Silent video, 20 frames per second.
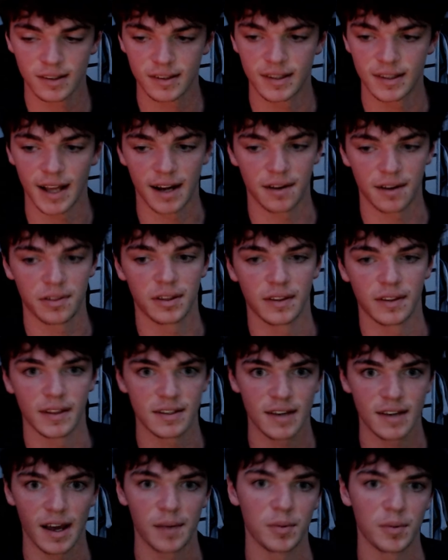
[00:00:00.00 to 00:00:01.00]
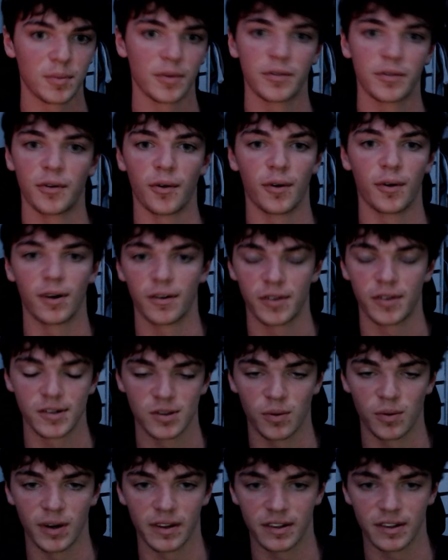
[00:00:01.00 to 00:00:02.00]
not a thing that's happened before, if there's
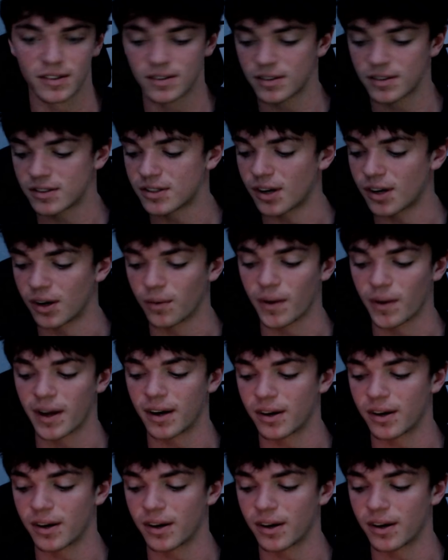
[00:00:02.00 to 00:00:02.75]
a certain way to